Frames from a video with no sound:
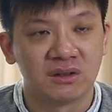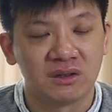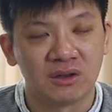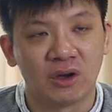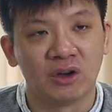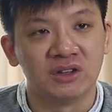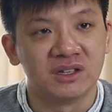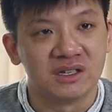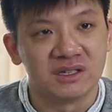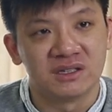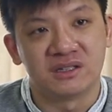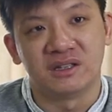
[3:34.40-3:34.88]

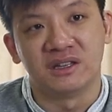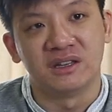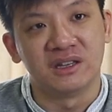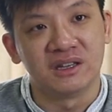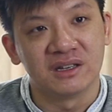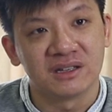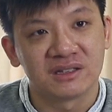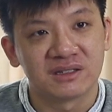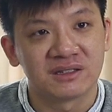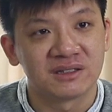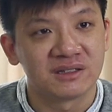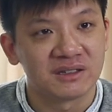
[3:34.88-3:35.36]
audit
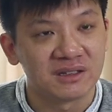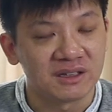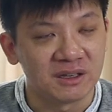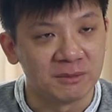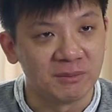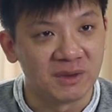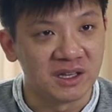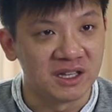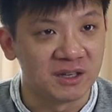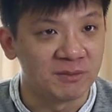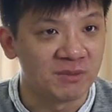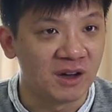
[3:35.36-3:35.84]
seniors
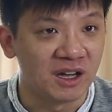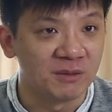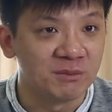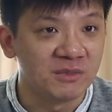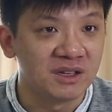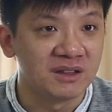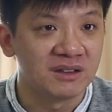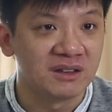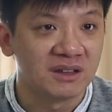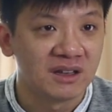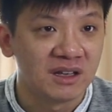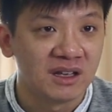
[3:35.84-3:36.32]
in my
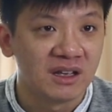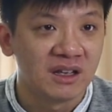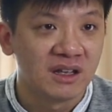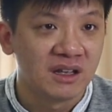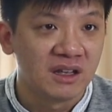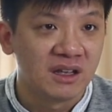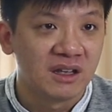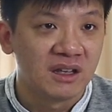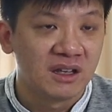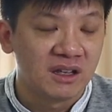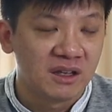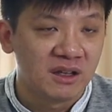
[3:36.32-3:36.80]
department,
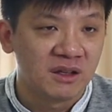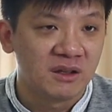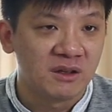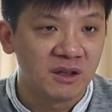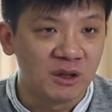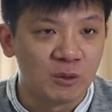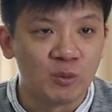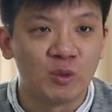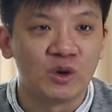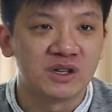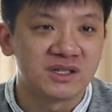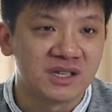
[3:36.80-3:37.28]

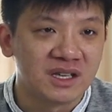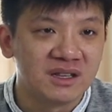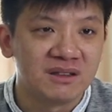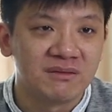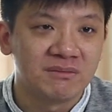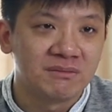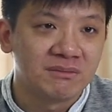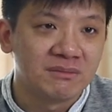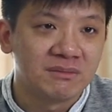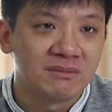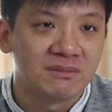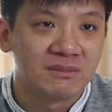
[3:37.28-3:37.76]
it
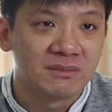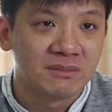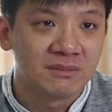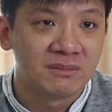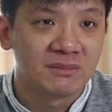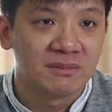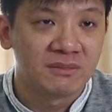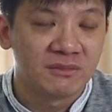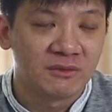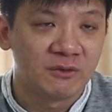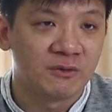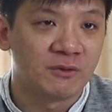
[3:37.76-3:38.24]
wasn't,
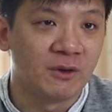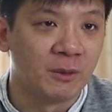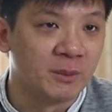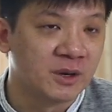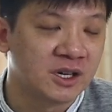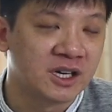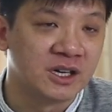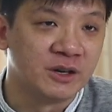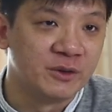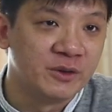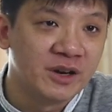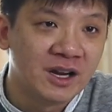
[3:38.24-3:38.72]
from
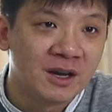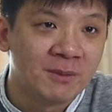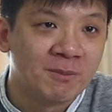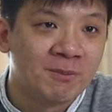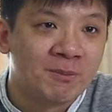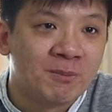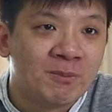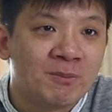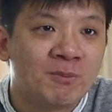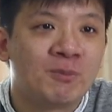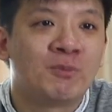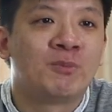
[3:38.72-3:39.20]
a career
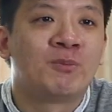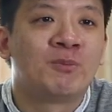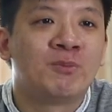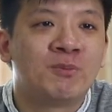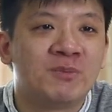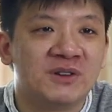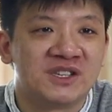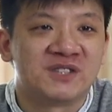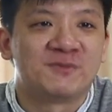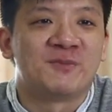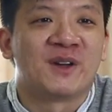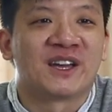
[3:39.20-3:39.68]

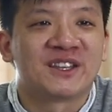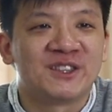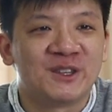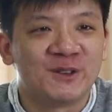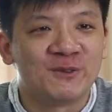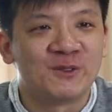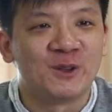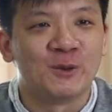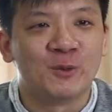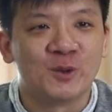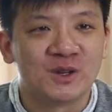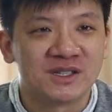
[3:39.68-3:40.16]

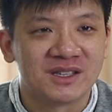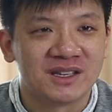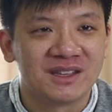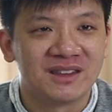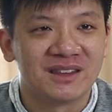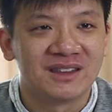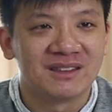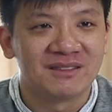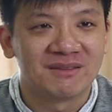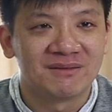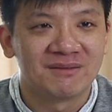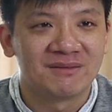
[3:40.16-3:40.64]
perspective, it
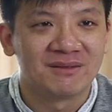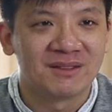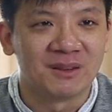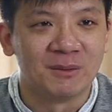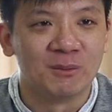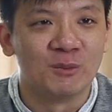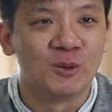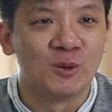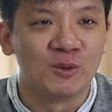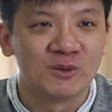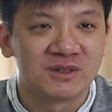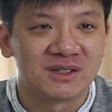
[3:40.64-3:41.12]
wasn't the
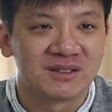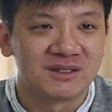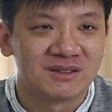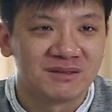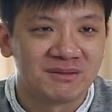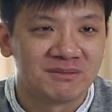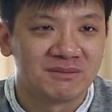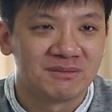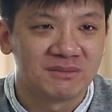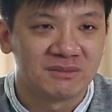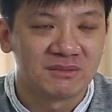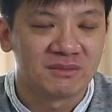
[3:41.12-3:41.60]
most
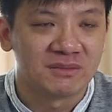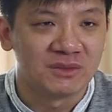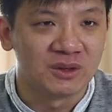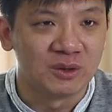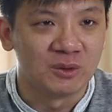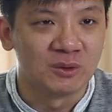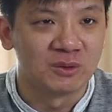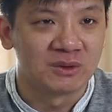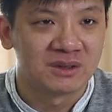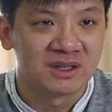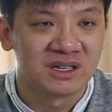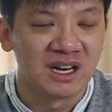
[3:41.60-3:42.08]

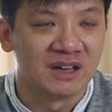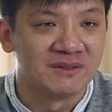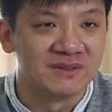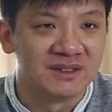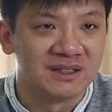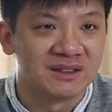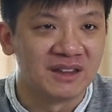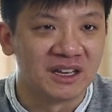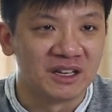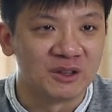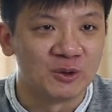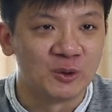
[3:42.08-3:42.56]

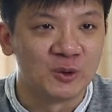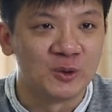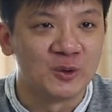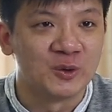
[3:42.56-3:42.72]
clever thing to